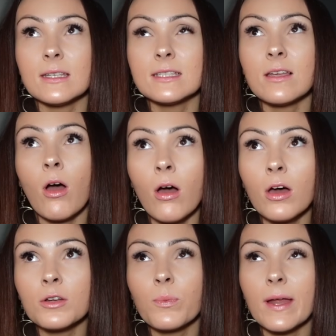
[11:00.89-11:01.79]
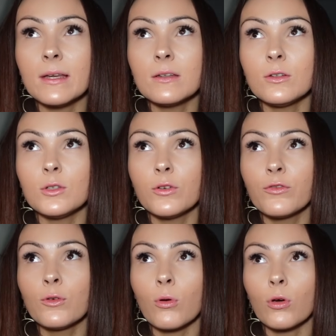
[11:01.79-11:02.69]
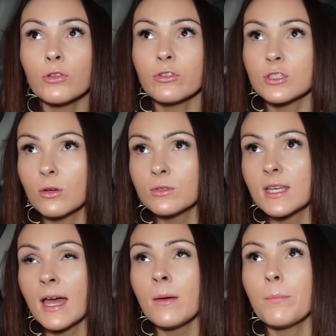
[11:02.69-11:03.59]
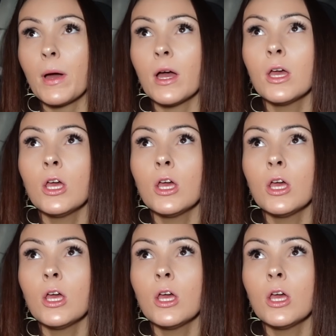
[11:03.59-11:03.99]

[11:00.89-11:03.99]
it's hard when you've not got the results yet, but